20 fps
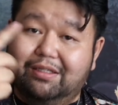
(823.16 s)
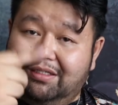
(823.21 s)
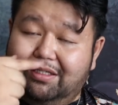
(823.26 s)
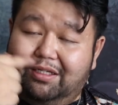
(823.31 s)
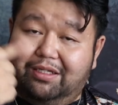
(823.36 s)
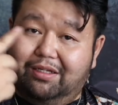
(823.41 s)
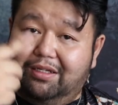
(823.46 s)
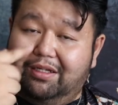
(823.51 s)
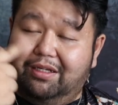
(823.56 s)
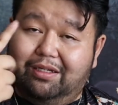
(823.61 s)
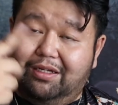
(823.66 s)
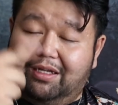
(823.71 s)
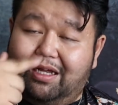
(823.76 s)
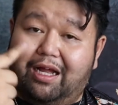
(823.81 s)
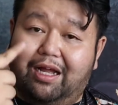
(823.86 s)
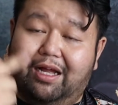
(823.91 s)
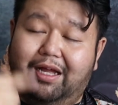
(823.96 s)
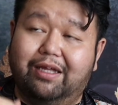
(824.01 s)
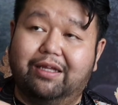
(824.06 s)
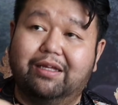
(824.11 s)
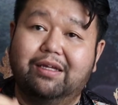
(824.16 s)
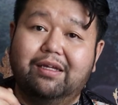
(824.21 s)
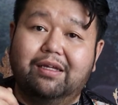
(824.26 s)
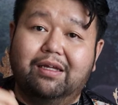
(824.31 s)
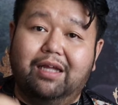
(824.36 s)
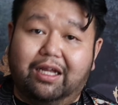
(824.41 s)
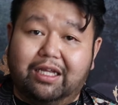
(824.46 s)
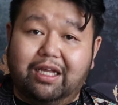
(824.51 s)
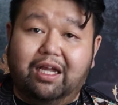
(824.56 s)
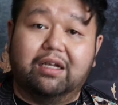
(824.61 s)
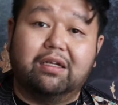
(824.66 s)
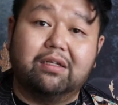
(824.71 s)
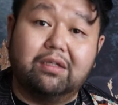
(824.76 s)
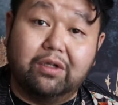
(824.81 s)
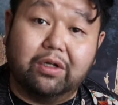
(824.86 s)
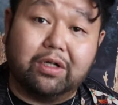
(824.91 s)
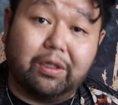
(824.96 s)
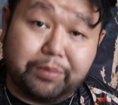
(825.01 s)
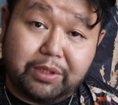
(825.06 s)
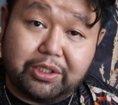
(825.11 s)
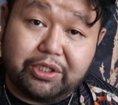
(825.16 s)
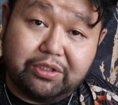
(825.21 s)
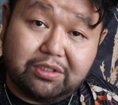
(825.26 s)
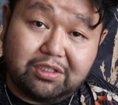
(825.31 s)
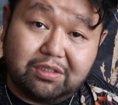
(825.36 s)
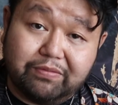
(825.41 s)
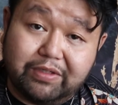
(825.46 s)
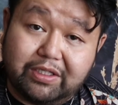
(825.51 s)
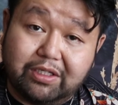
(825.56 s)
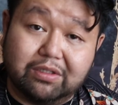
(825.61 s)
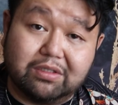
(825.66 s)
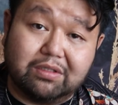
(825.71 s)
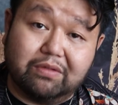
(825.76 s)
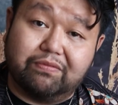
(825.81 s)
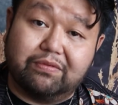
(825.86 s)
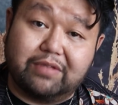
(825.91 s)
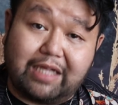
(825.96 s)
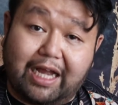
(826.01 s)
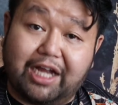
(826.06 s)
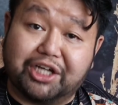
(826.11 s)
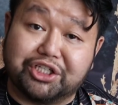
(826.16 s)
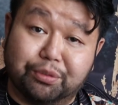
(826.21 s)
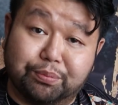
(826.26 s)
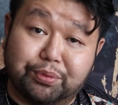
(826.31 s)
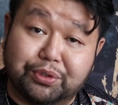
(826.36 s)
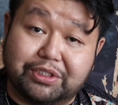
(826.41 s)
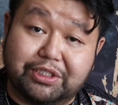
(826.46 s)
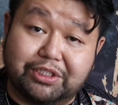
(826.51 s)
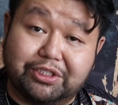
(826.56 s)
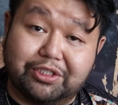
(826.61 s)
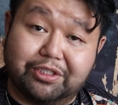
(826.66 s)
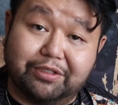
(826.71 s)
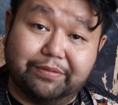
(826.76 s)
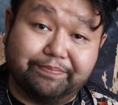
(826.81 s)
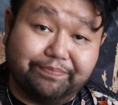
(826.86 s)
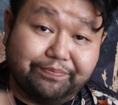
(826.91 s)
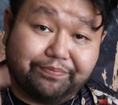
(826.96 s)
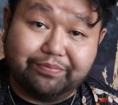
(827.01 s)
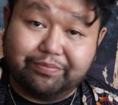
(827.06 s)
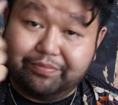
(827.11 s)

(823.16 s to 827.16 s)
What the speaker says: in the eye. Again, look up the YouTube videos of the actual procedure.